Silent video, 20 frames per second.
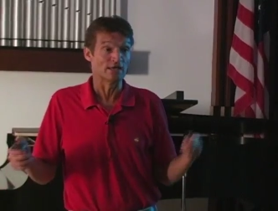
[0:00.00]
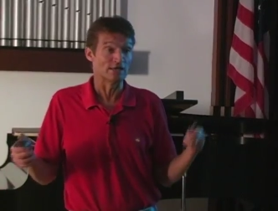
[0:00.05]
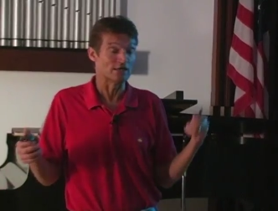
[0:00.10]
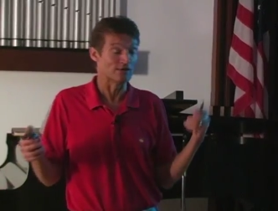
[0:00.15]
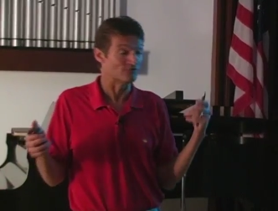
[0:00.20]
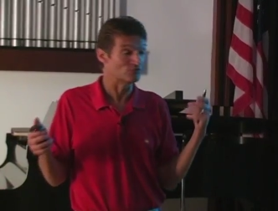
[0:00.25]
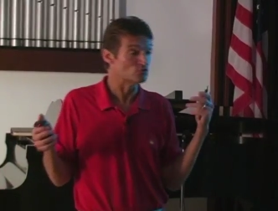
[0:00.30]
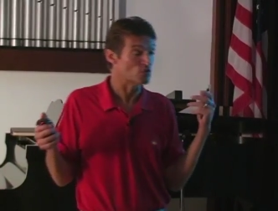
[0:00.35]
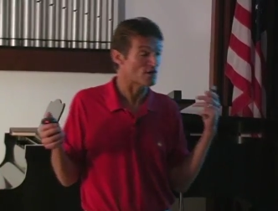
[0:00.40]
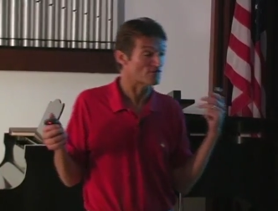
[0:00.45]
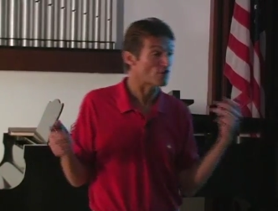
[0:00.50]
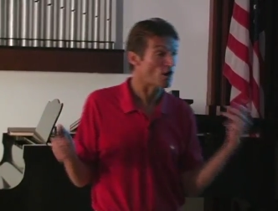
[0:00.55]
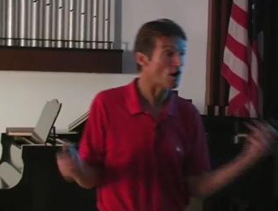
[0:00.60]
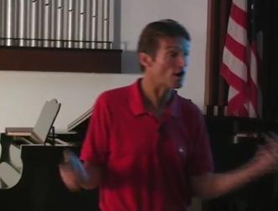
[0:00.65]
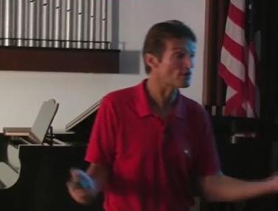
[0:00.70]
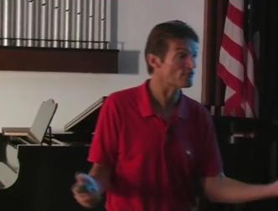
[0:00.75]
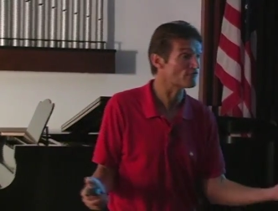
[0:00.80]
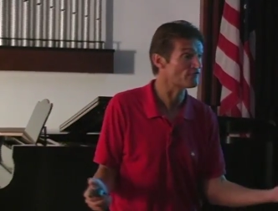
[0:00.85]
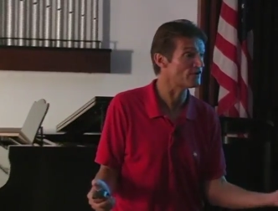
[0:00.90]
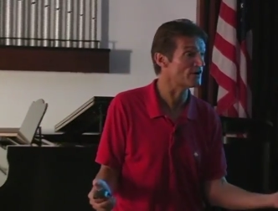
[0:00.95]
If you have
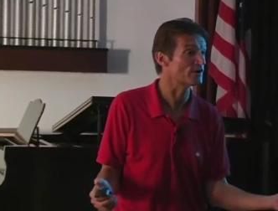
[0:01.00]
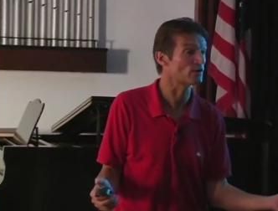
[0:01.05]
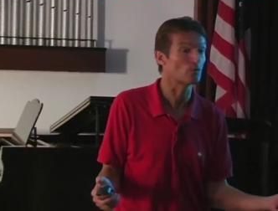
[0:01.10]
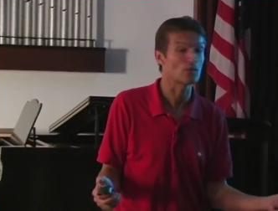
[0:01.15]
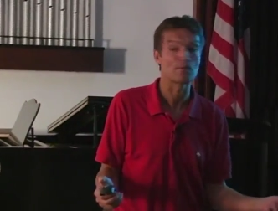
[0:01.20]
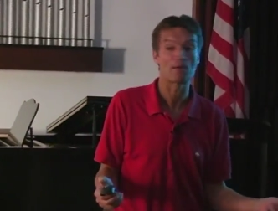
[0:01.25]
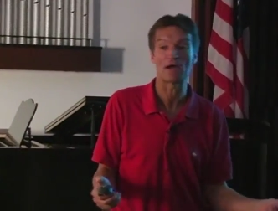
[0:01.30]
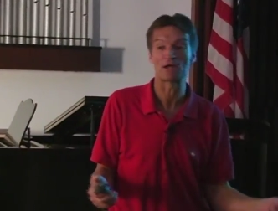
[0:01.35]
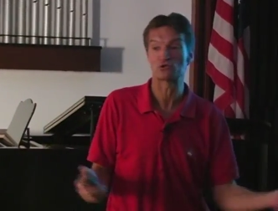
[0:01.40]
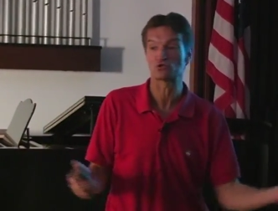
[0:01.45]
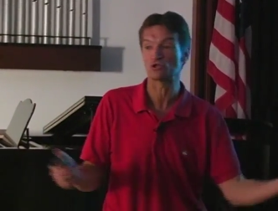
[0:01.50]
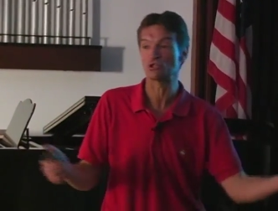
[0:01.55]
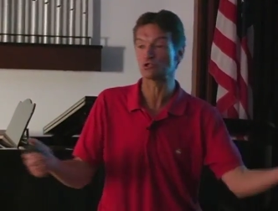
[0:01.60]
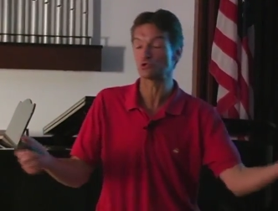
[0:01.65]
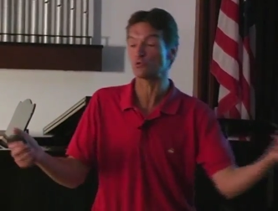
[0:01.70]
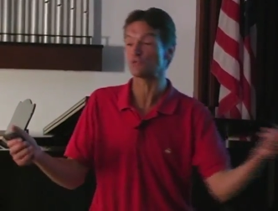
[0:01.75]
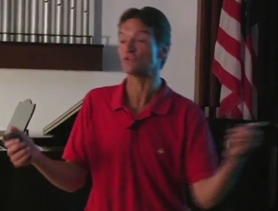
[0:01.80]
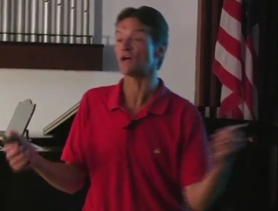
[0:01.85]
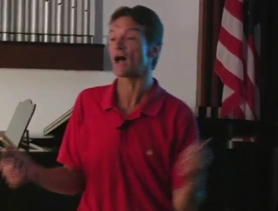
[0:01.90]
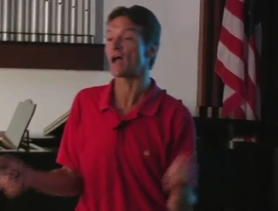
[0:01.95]
heart failure, we might treat you
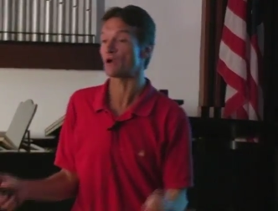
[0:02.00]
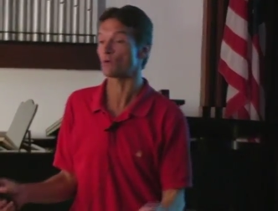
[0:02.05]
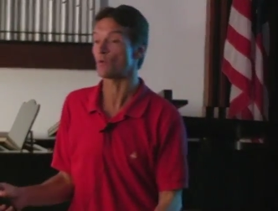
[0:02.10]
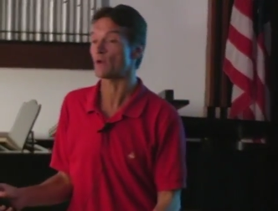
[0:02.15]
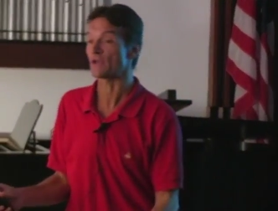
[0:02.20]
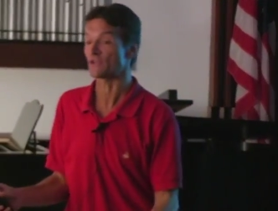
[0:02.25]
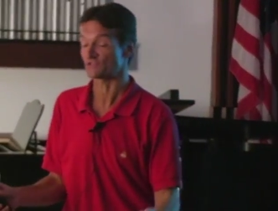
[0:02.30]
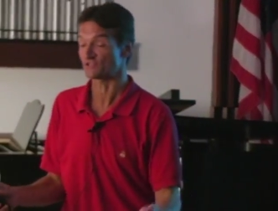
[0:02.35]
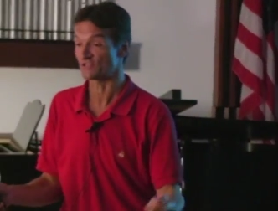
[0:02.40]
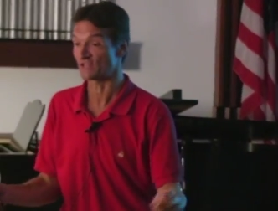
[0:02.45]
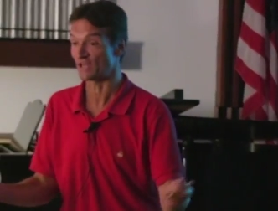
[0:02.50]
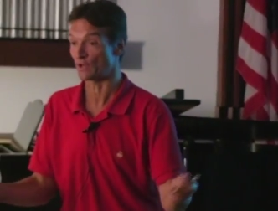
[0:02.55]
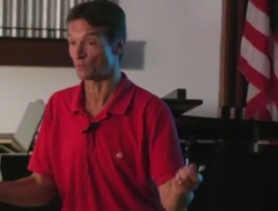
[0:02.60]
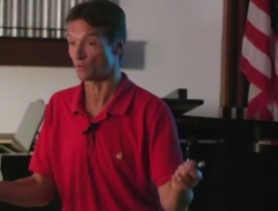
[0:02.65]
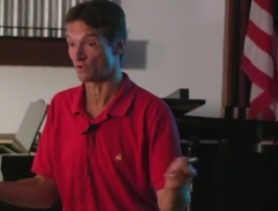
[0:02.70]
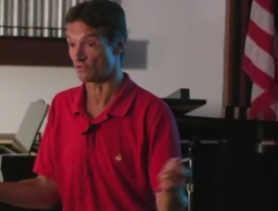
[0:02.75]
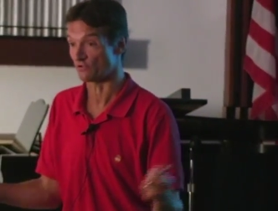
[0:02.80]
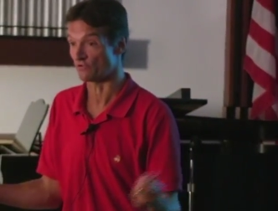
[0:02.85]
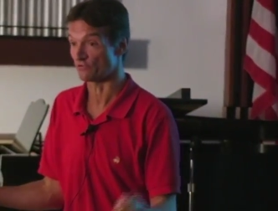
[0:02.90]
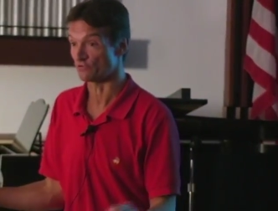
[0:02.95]
with diuretics to get
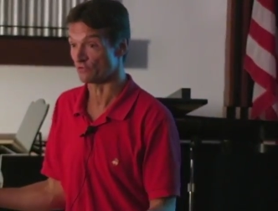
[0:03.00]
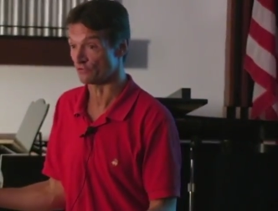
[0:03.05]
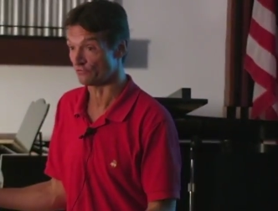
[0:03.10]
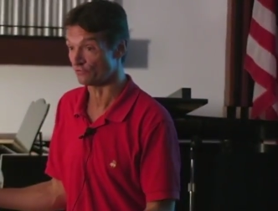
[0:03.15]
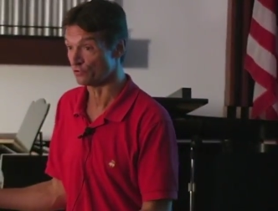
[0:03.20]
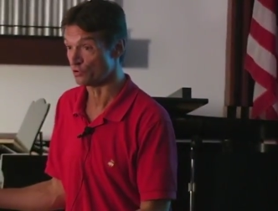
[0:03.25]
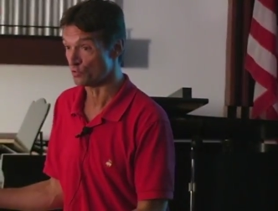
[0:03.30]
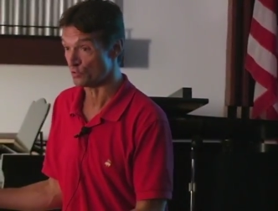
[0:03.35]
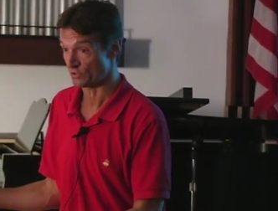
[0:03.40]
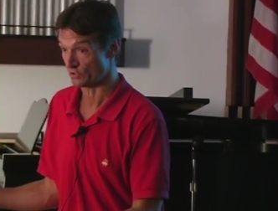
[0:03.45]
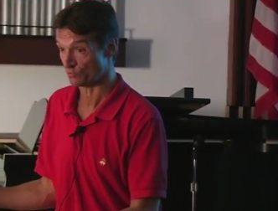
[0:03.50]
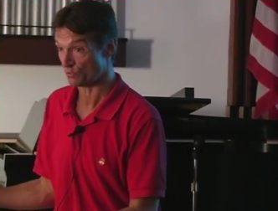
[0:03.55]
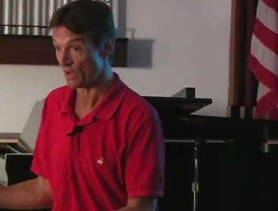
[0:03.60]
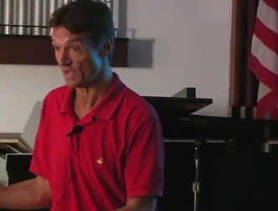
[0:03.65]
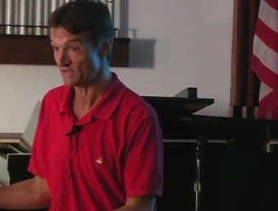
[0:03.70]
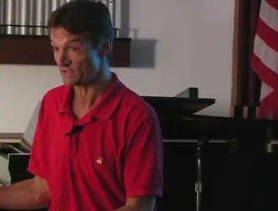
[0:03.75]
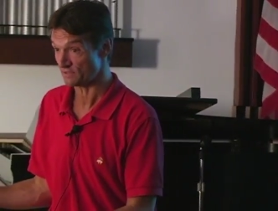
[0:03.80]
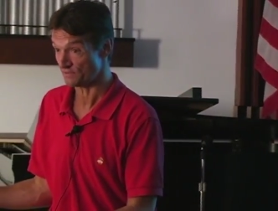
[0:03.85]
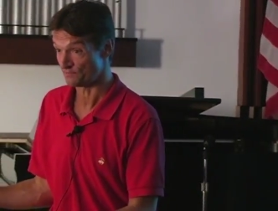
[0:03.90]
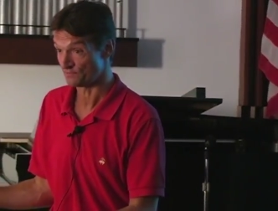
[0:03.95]
rid of the fluid,
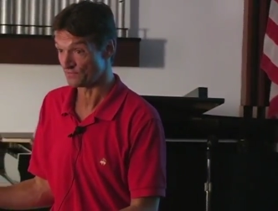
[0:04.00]
right?